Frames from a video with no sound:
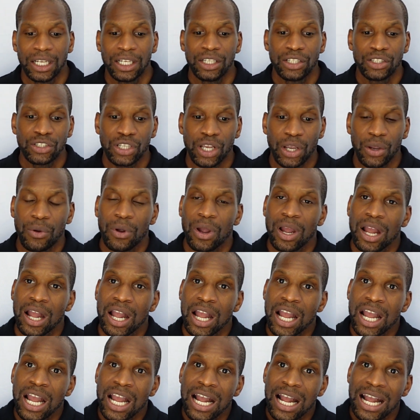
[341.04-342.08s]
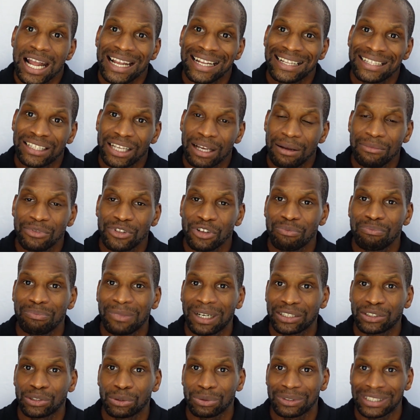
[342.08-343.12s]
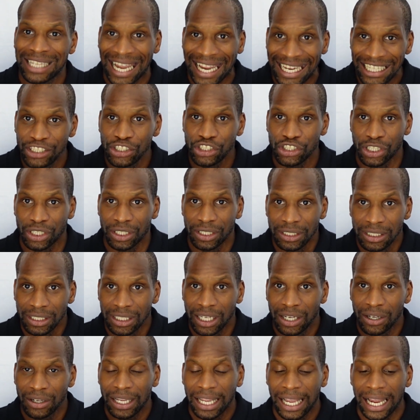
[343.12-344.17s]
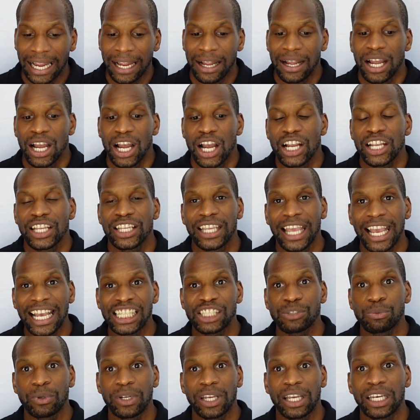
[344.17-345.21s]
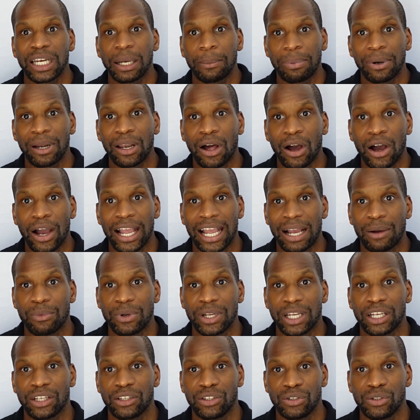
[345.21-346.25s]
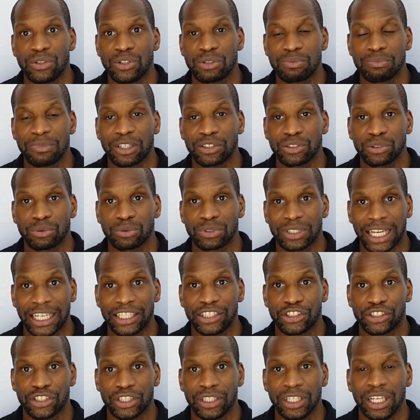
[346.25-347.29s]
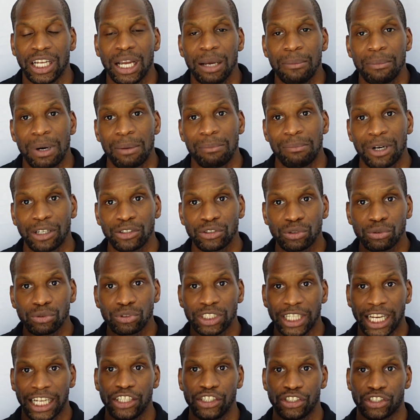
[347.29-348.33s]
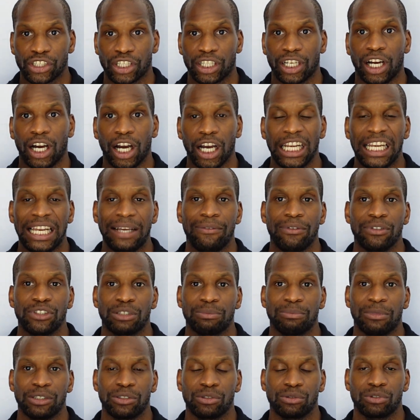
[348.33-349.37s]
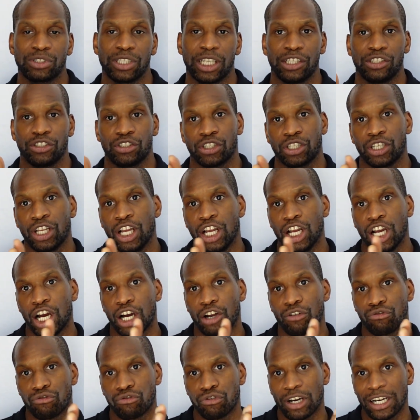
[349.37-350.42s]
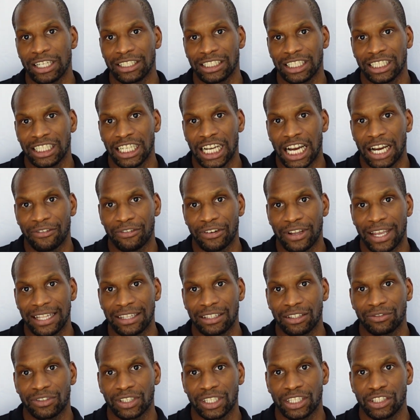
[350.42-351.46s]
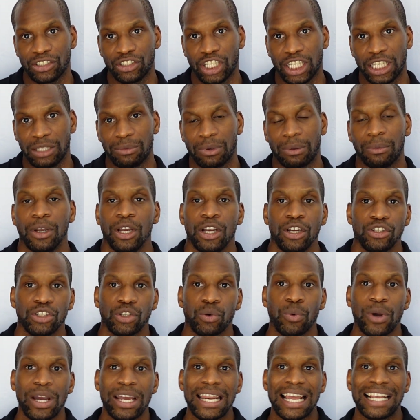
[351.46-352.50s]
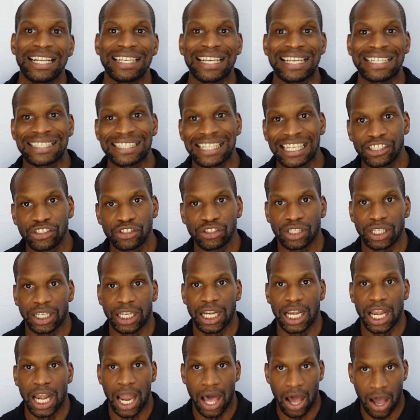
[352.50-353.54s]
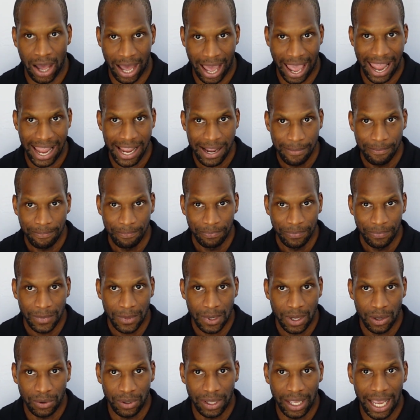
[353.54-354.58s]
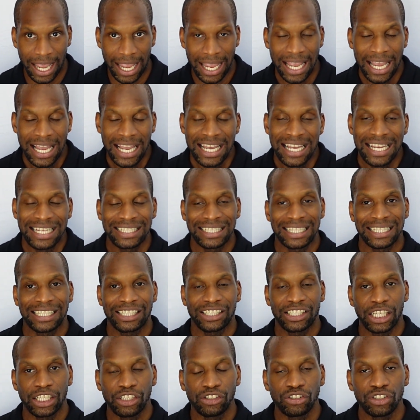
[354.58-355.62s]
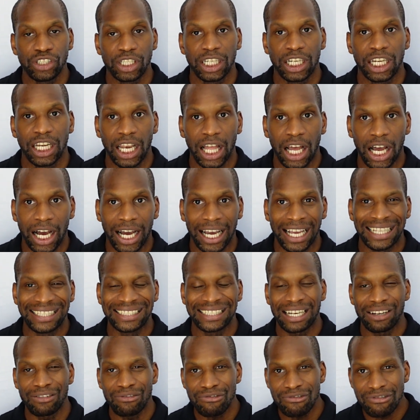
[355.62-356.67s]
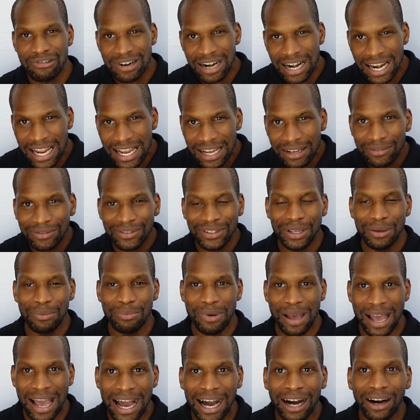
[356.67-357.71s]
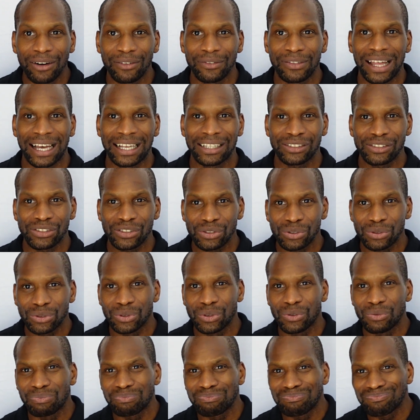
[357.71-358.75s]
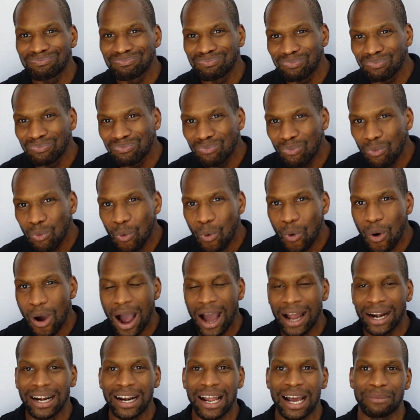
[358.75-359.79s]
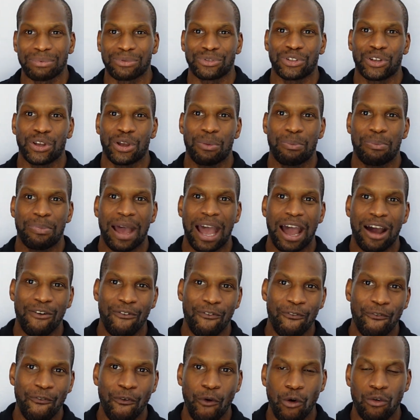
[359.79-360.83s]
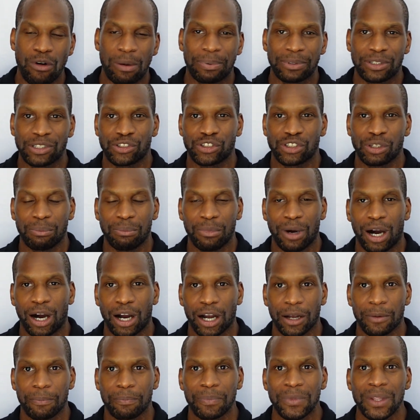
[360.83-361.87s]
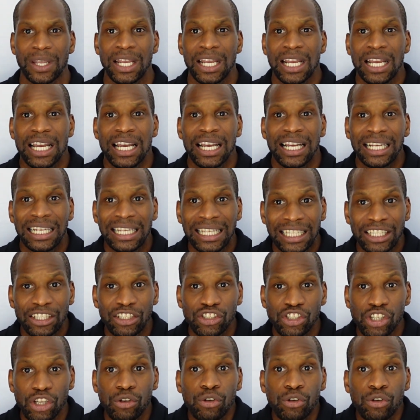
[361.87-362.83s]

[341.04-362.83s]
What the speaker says: So in terms of muscle tension, okay, yes, we can apply and we can use muscle tension, but muscle tension, high levels of muscle tension are right at the other end of the continuum. So where they essentially lie, okay, is it essentially lies around about that sort of 1 up to about 4 repetition mark. So